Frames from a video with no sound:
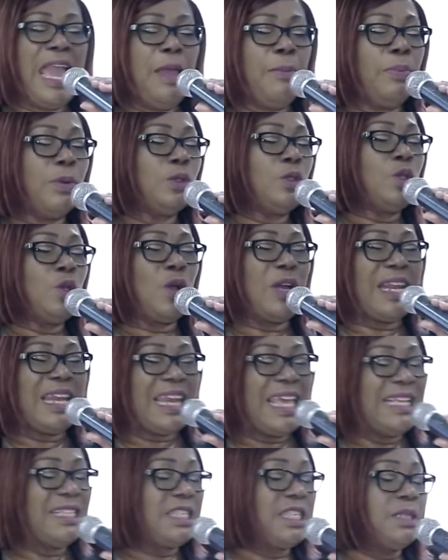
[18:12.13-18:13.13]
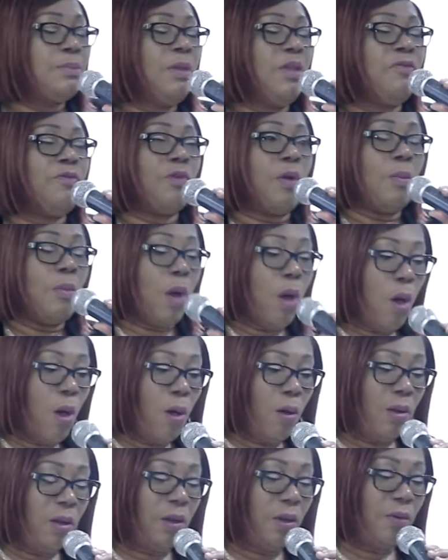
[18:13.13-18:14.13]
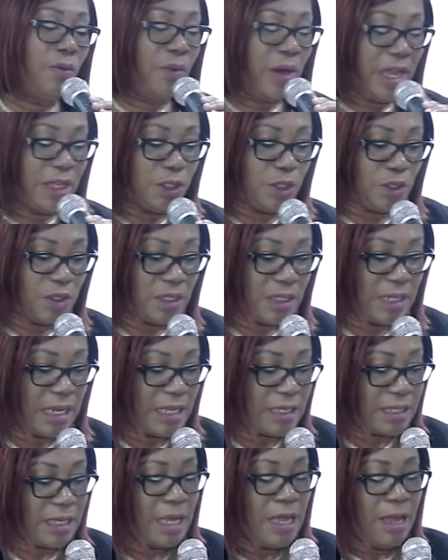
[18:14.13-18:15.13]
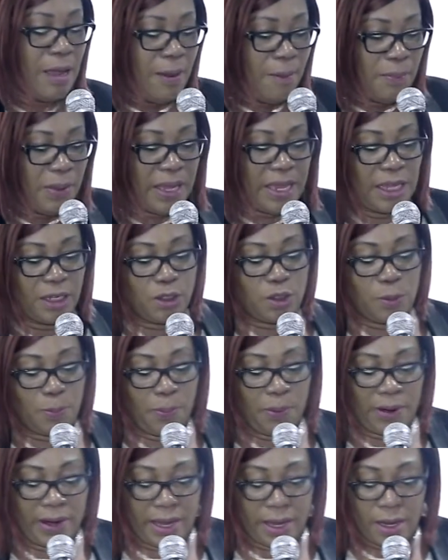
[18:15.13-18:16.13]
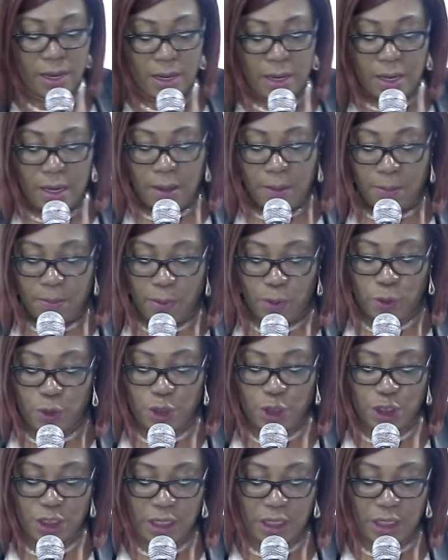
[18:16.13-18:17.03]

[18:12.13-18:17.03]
able to cleanse me from all unrighteousness. Begin to pray. That